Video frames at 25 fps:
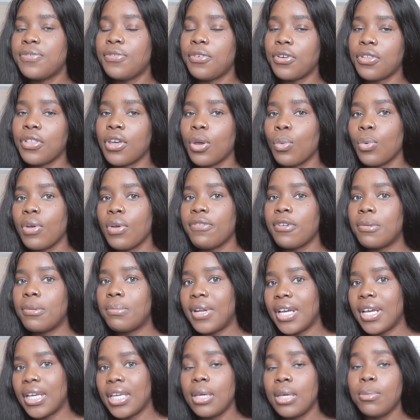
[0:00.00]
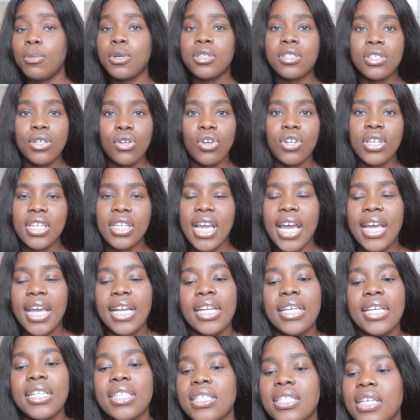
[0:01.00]
further away from Lekki, but still on the
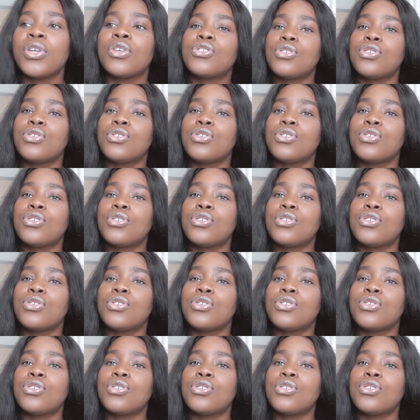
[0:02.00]
island.